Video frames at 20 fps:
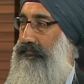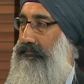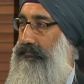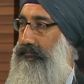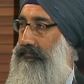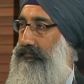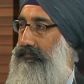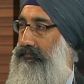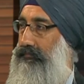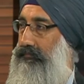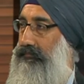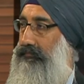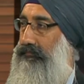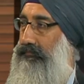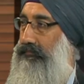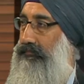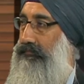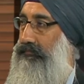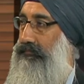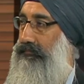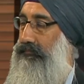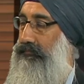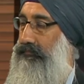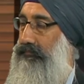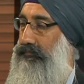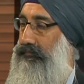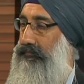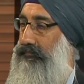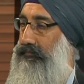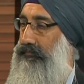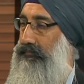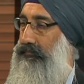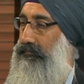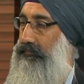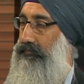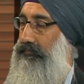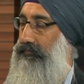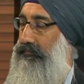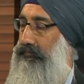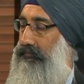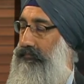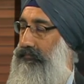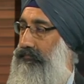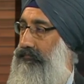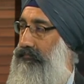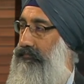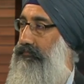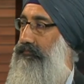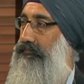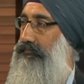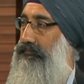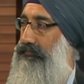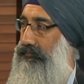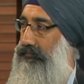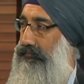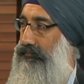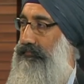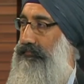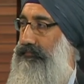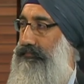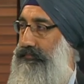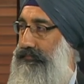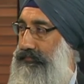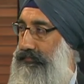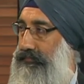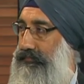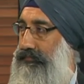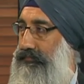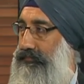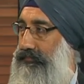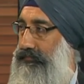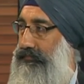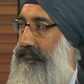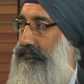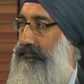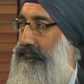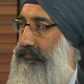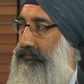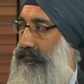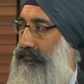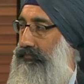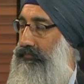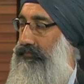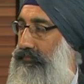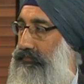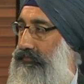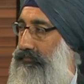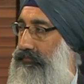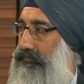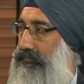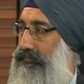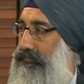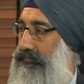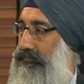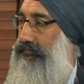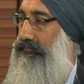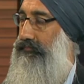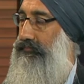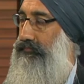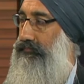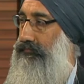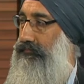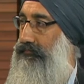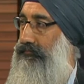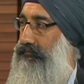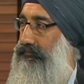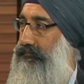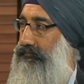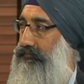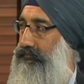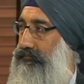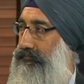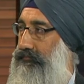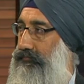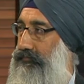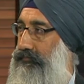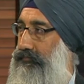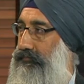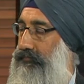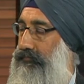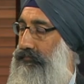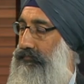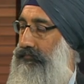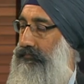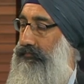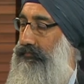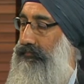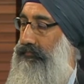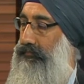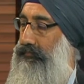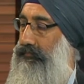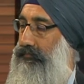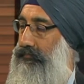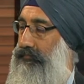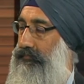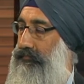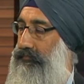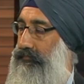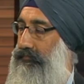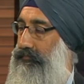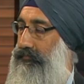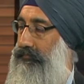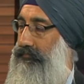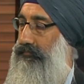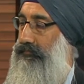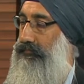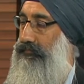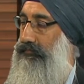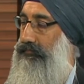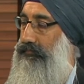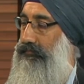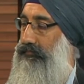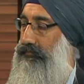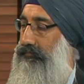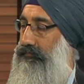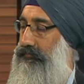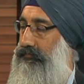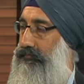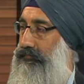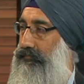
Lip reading: The person shown says nothing.